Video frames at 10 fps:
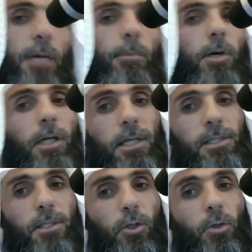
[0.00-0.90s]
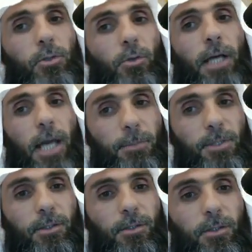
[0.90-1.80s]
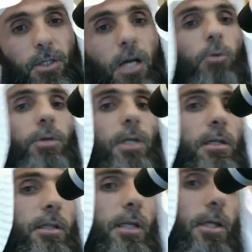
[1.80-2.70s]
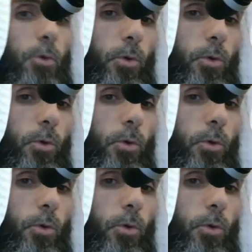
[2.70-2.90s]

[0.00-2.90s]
among us and those who are absent, our young and our